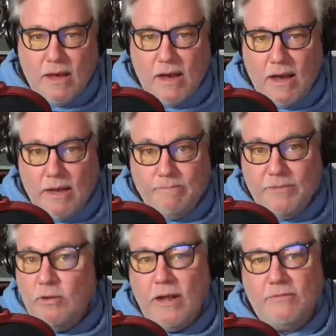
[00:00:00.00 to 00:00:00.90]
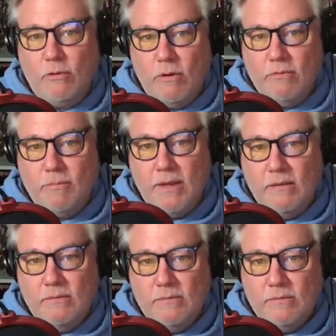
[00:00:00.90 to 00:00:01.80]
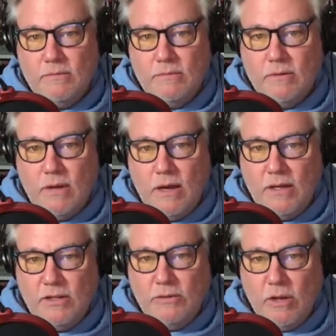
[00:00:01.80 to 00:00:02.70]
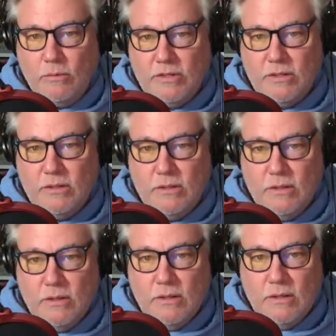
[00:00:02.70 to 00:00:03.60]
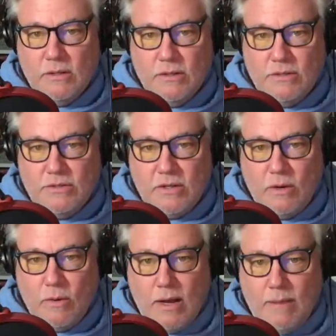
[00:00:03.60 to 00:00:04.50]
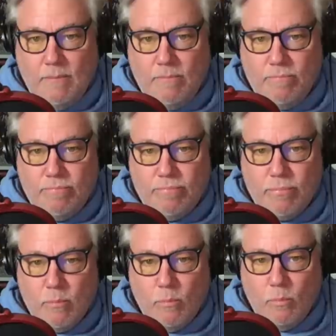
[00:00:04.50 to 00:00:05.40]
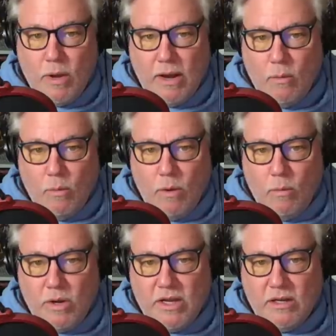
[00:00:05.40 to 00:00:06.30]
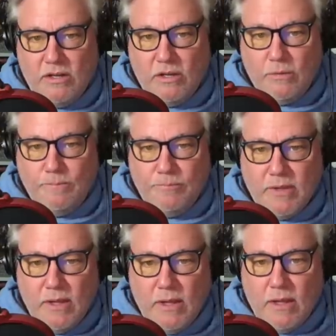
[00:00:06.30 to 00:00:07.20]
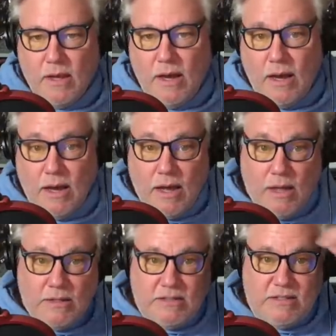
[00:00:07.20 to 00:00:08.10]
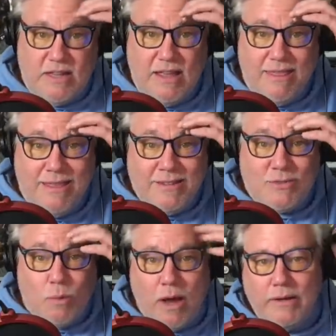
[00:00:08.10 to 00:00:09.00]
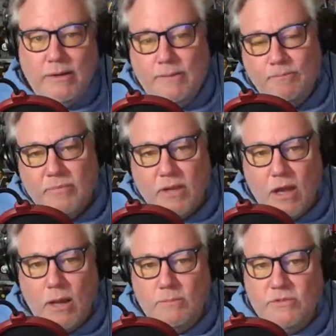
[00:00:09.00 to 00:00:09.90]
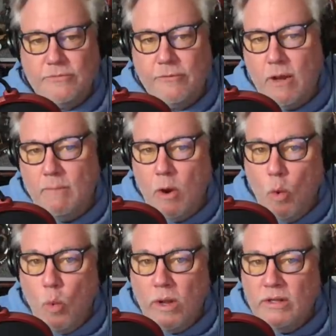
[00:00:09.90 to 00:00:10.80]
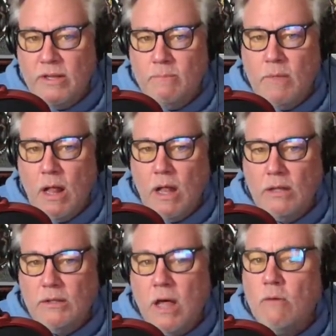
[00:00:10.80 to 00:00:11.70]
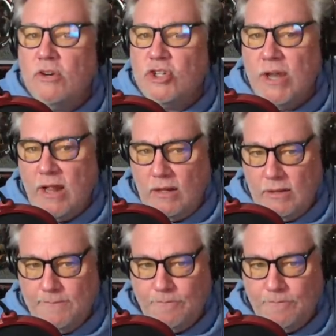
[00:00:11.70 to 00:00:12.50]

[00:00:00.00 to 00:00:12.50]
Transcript: go. You don't have to agree with me. You don't. So, what are you gonna do? Let's see. This one comes from William La Rochelle.